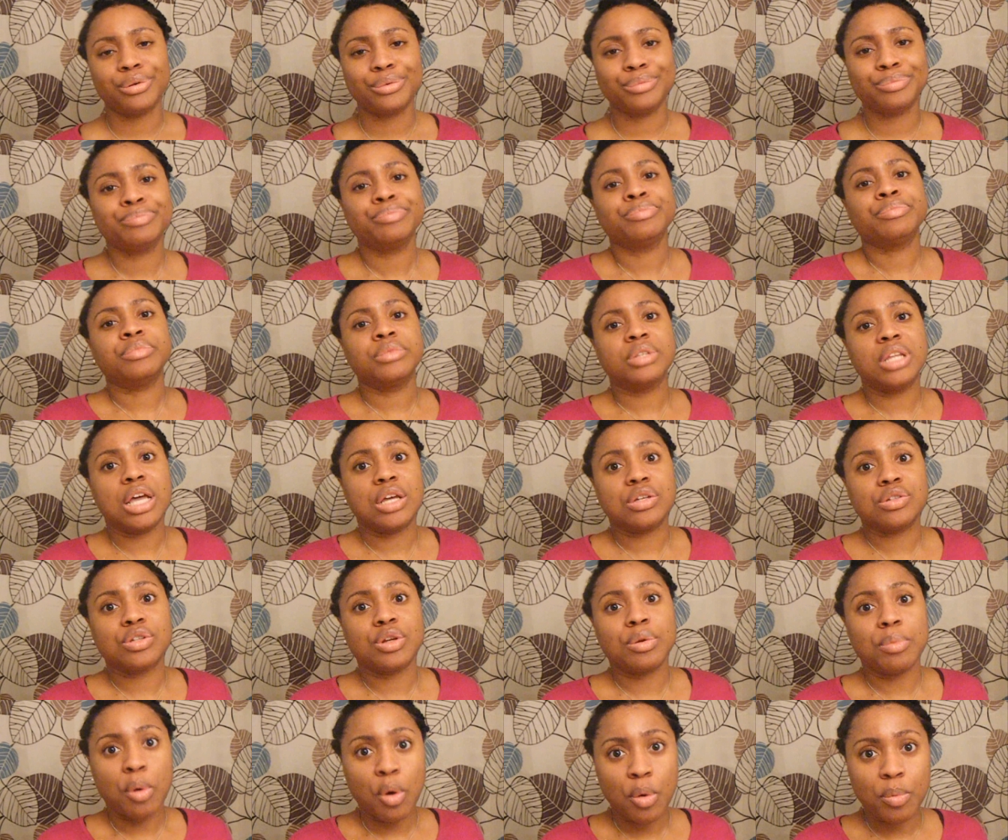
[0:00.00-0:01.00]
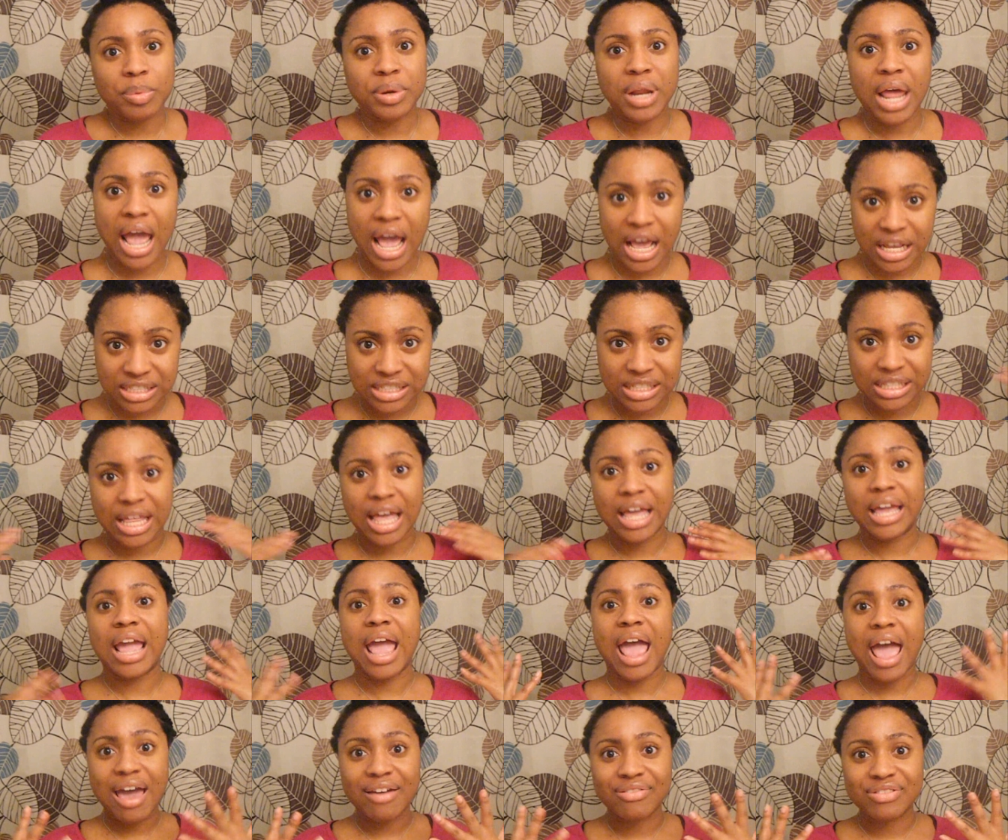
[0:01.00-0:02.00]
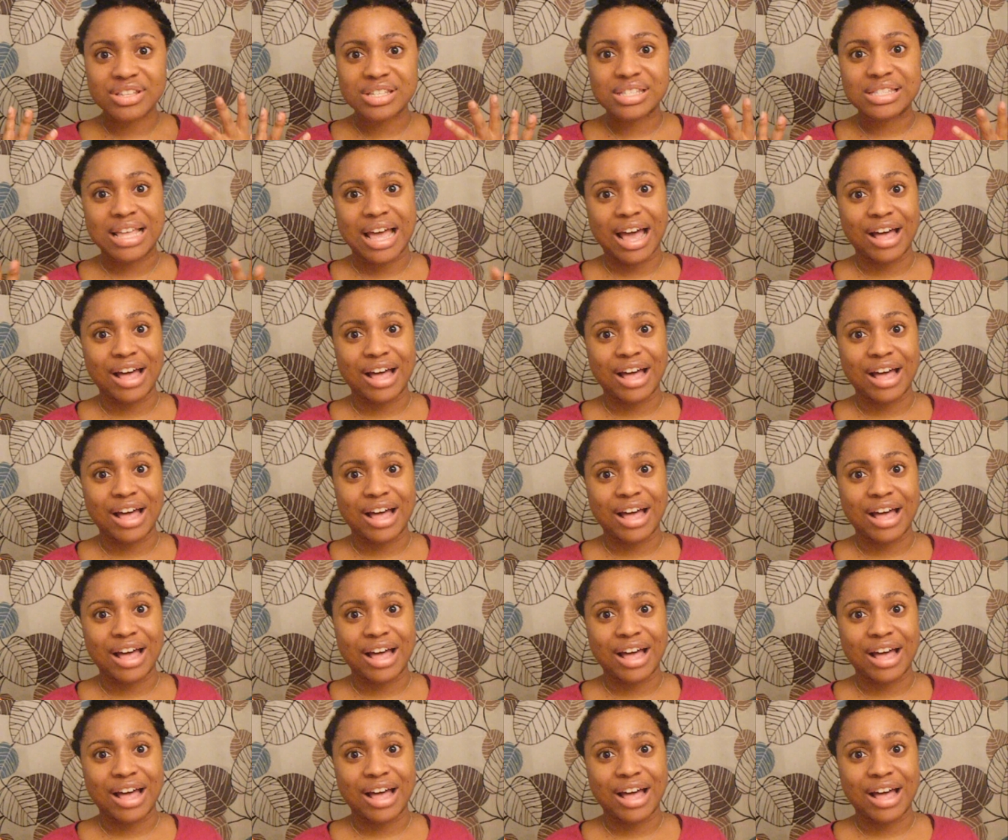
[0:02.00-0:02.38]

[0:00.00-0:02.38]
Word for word: so that's what I'm hoping to actually like have the